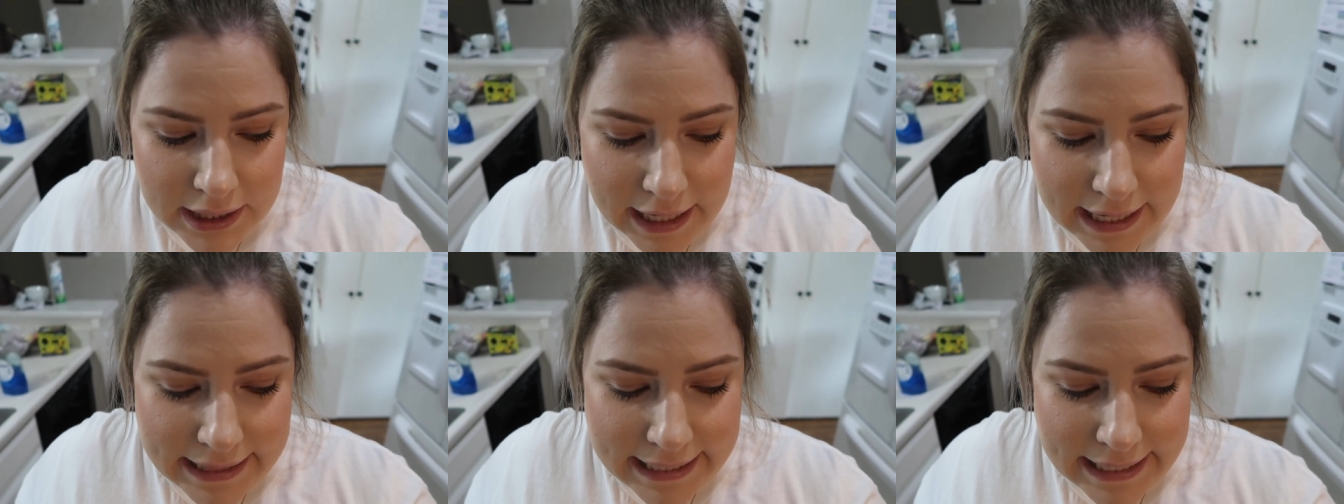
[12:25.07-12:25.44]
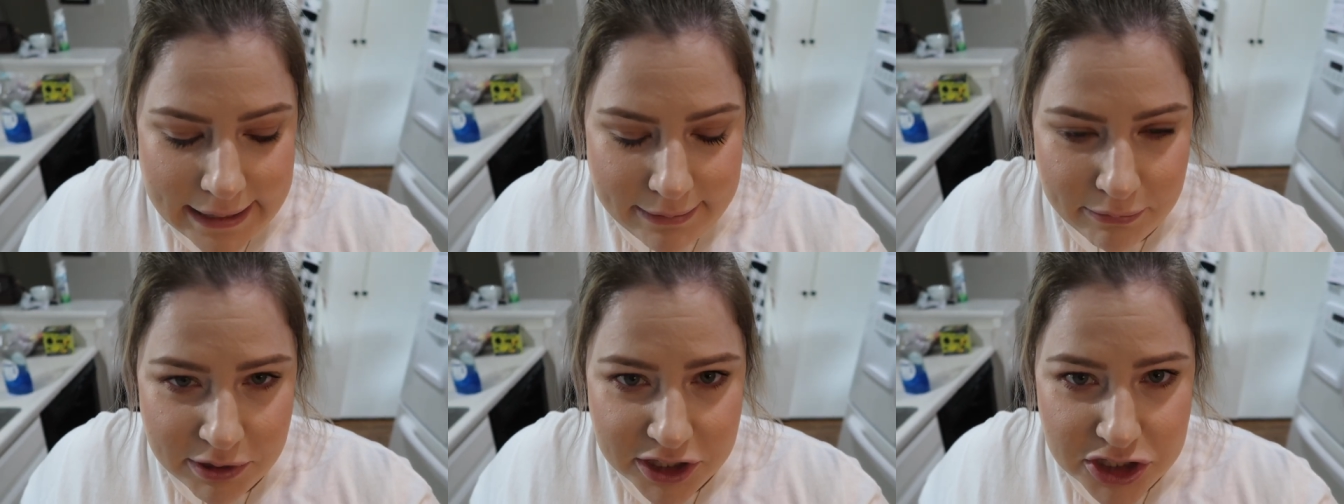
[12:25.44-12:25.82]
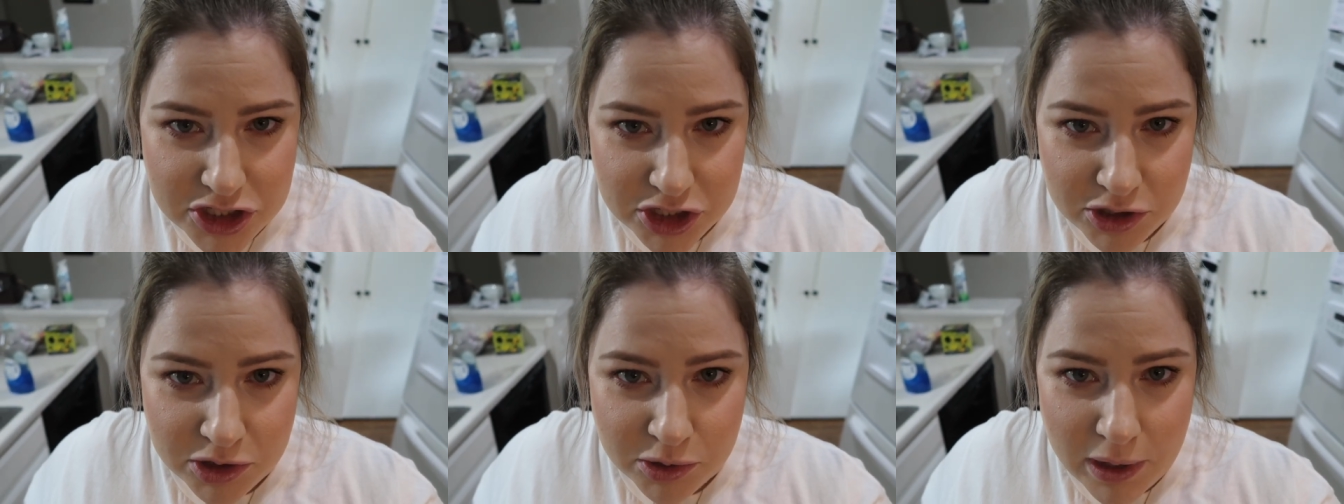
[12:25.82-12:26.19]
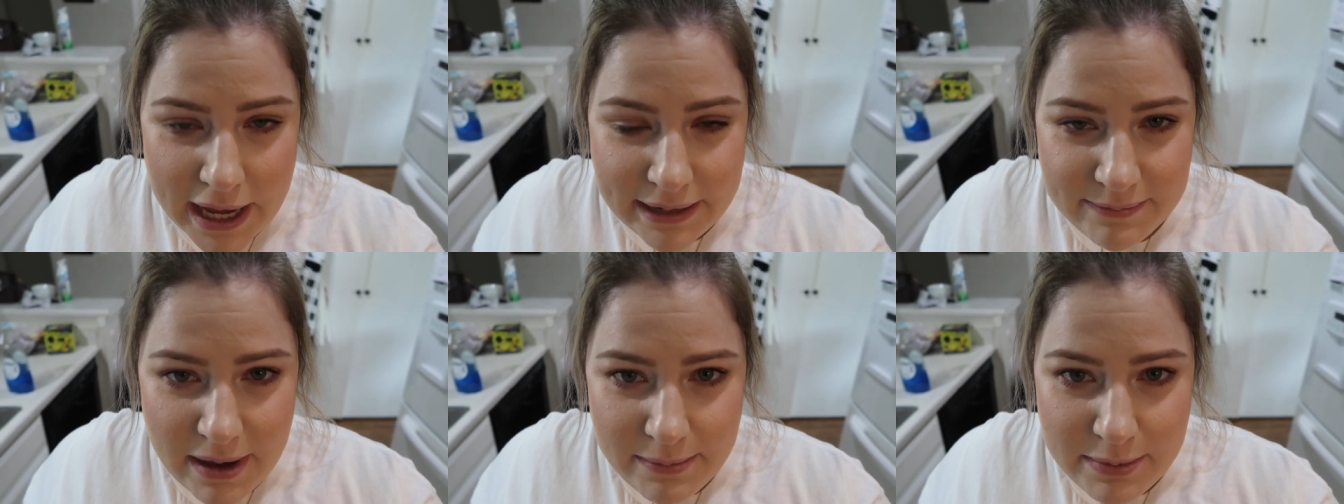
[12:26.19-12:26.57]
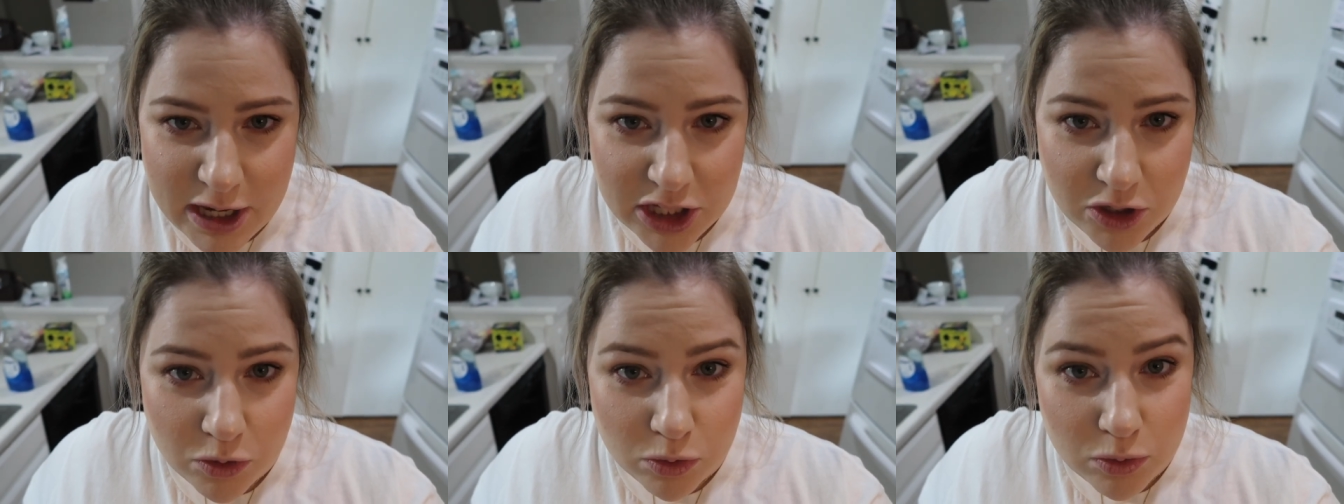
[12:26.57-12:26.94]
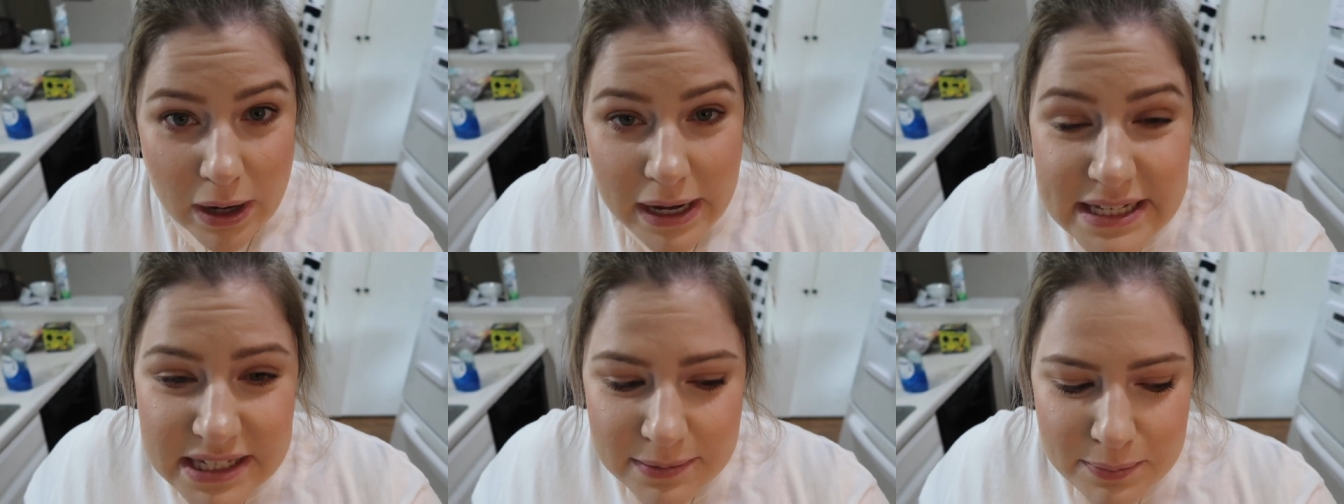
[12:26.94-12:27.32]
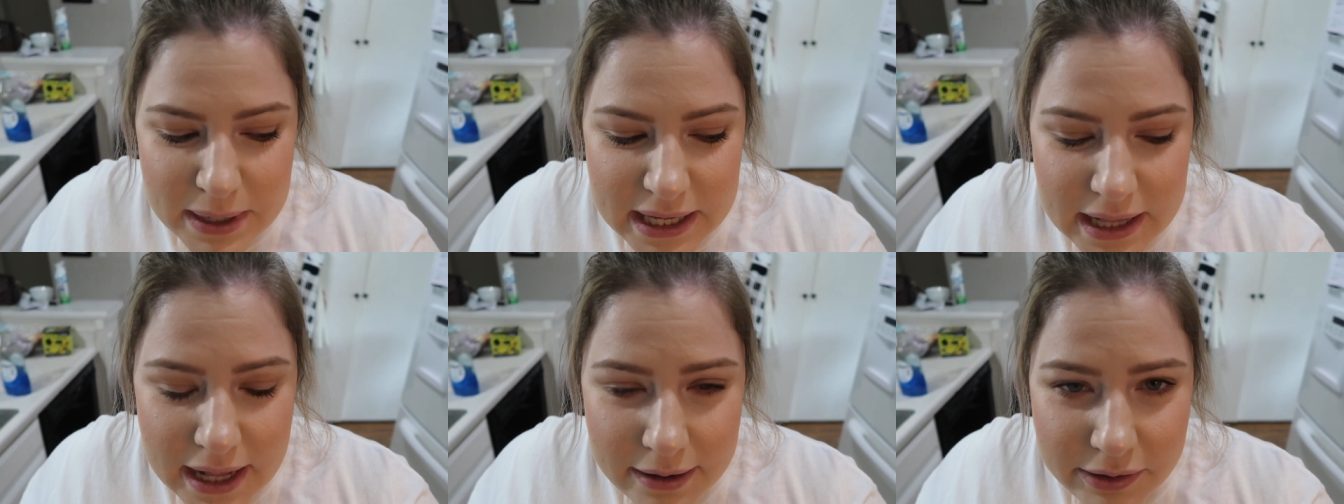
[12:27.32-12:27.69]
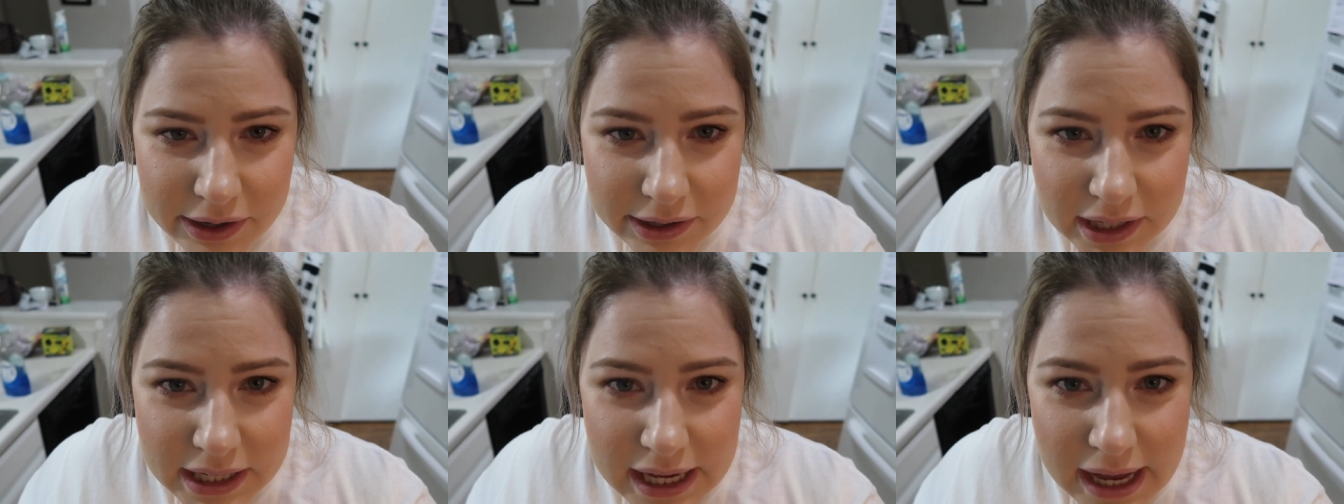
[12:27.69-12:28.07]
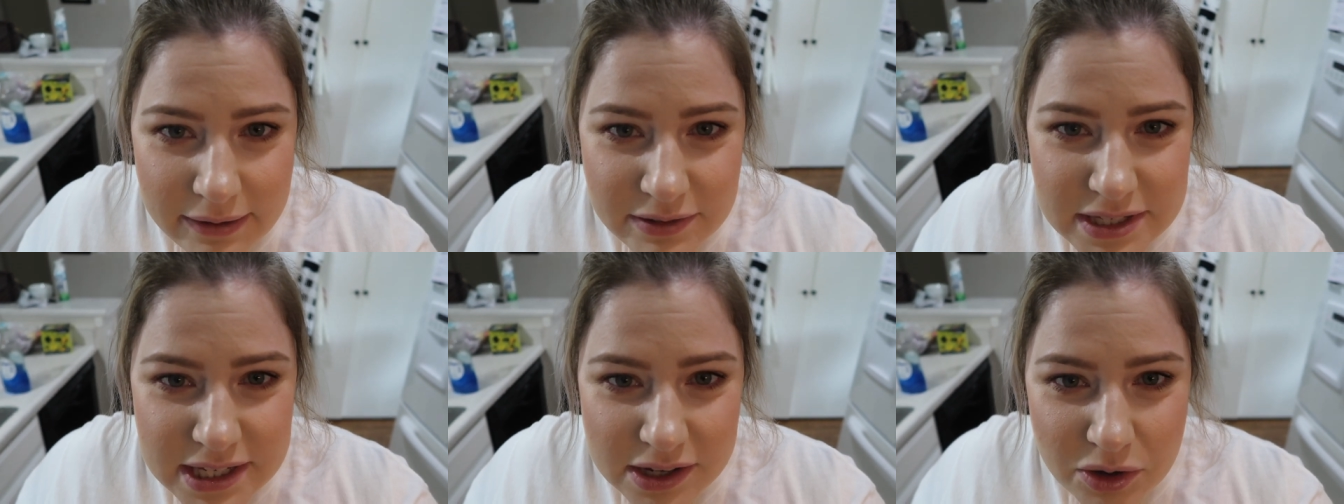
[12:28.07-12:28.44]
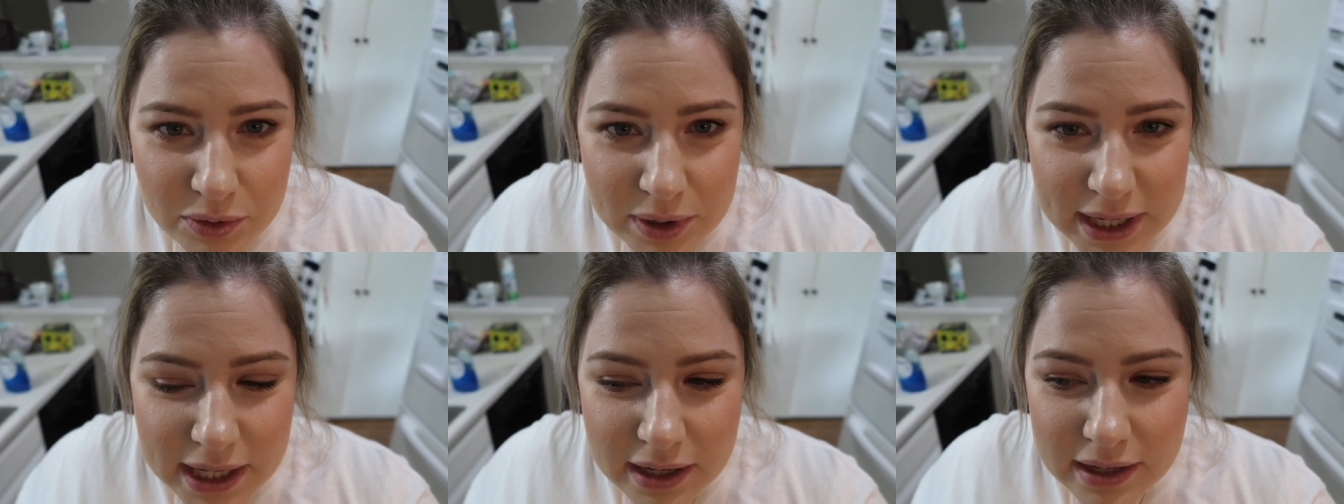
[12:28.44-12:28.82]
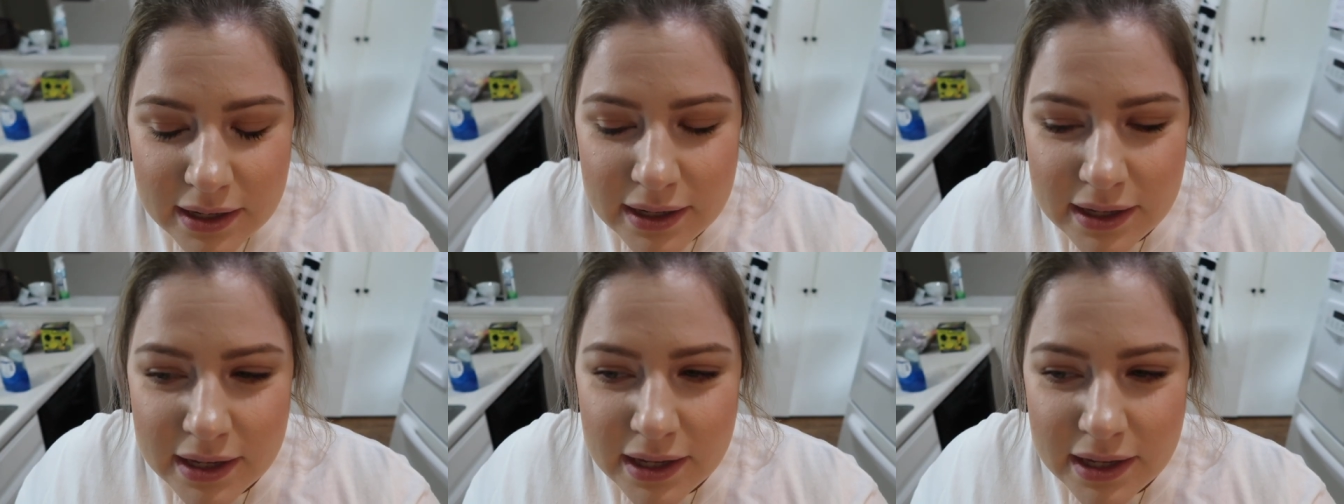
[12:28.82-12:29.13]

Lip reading: And then I'm gonna do like maybe a new recipe that I'm cooking every single week.